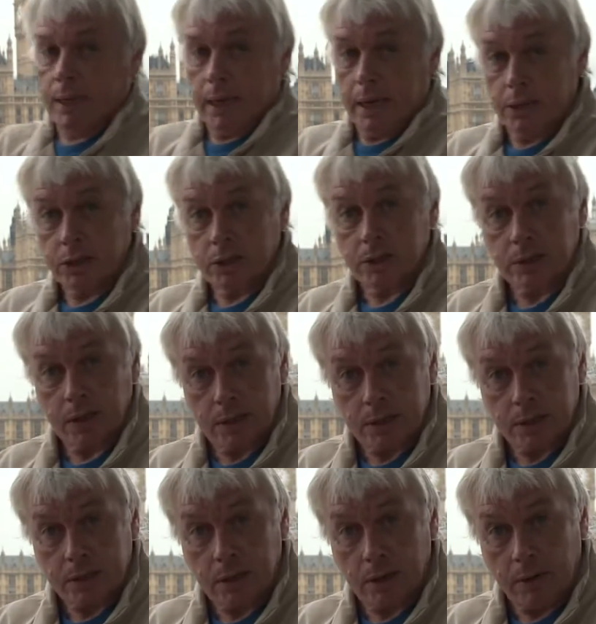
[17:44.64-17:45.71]

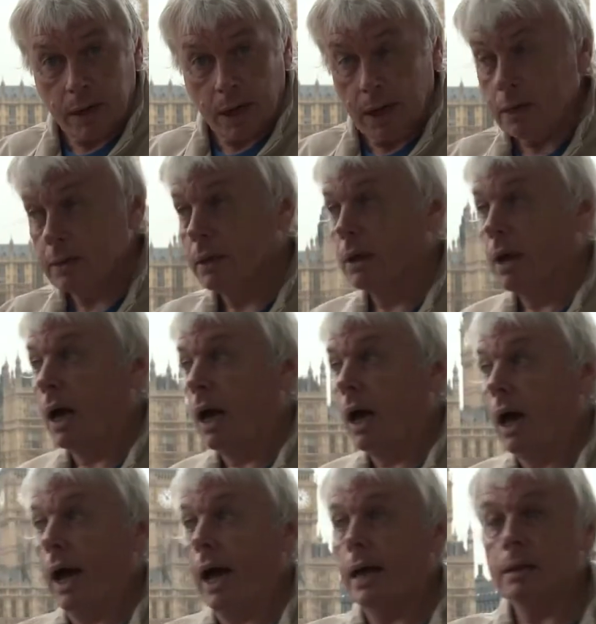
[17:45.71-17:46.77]
into Syria,
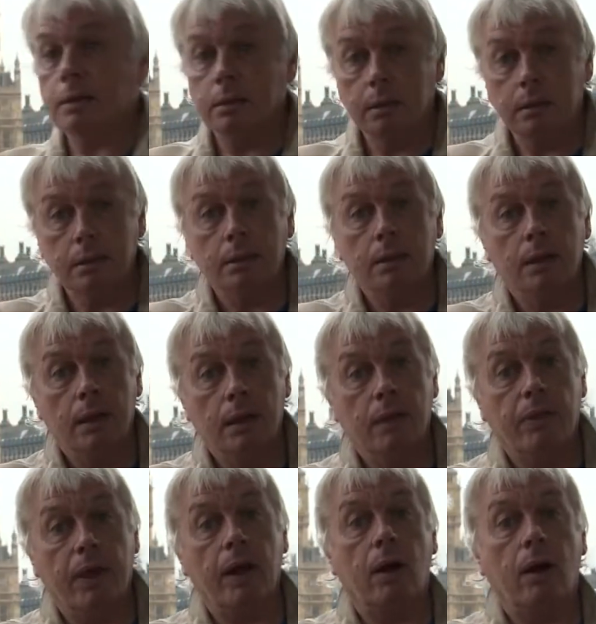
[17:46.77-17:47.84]
and
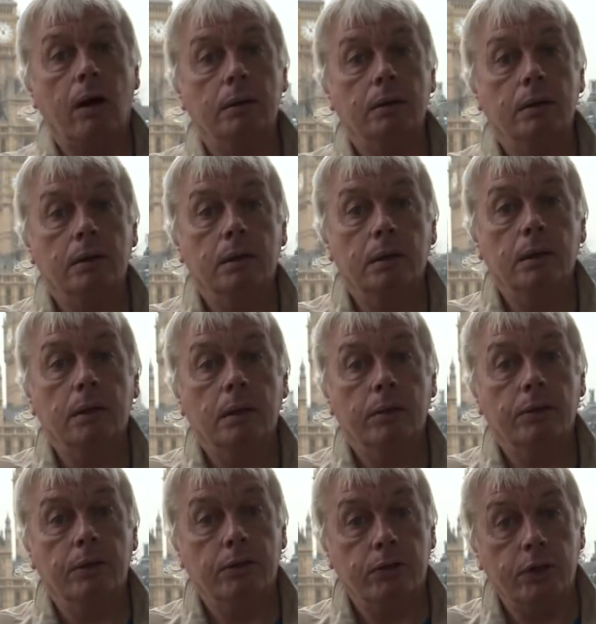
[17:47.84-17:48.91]
they are
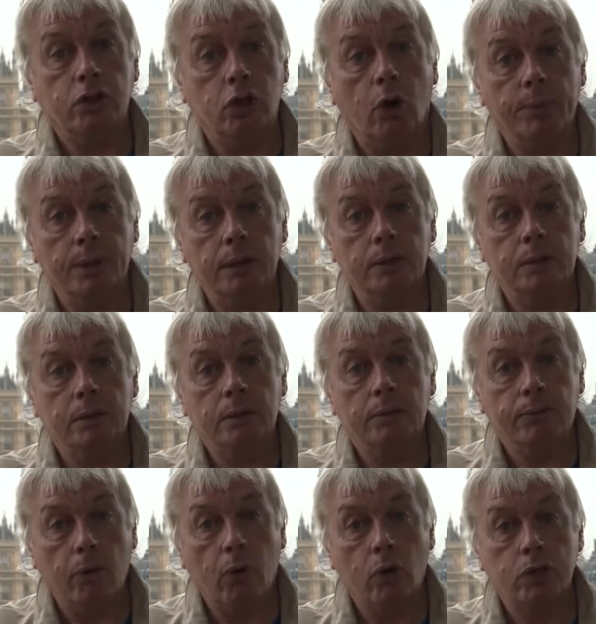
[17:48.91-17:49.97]
the dominant
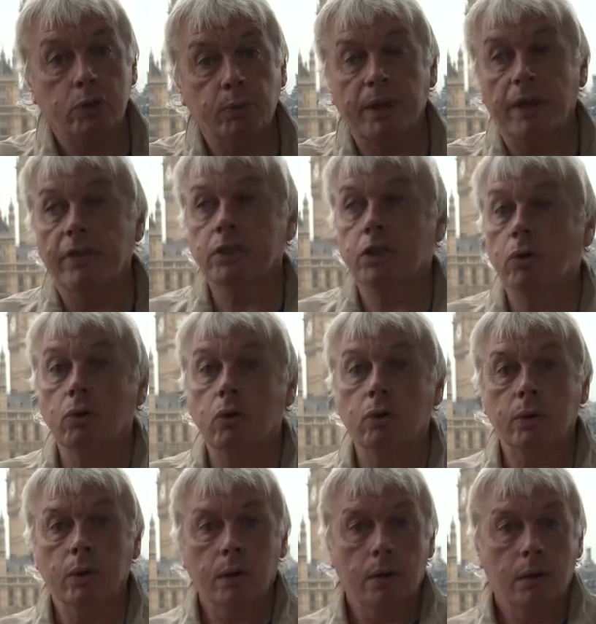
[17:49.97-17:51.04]
force within the
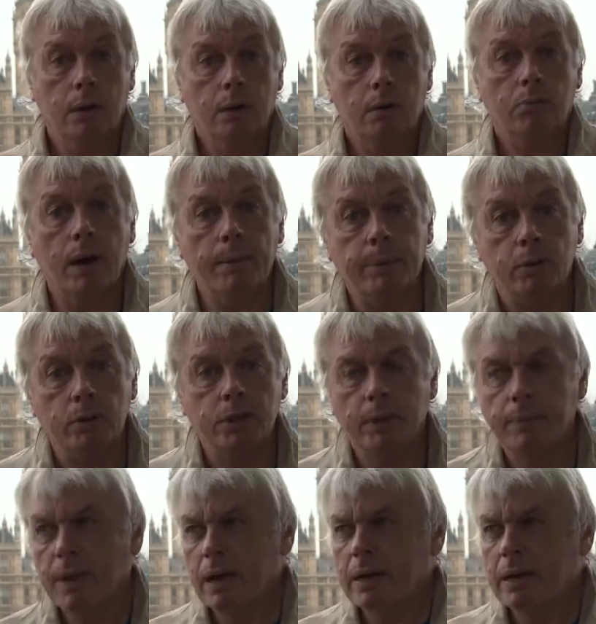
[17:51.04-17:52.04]
so-called rebels.